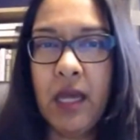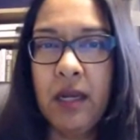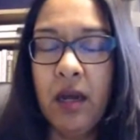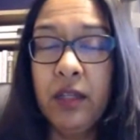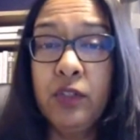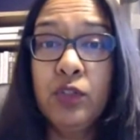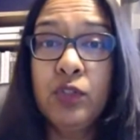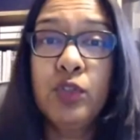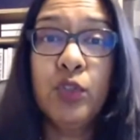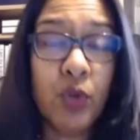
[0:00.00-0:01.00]
and I
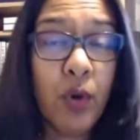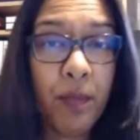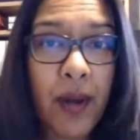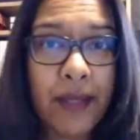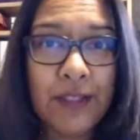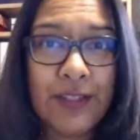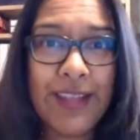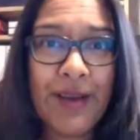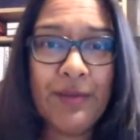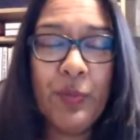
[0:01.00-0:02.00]
do not buy into
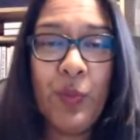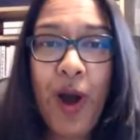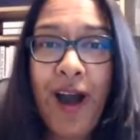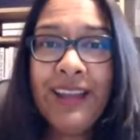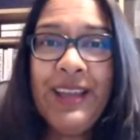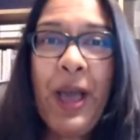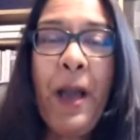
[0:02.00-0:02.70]
that. Why?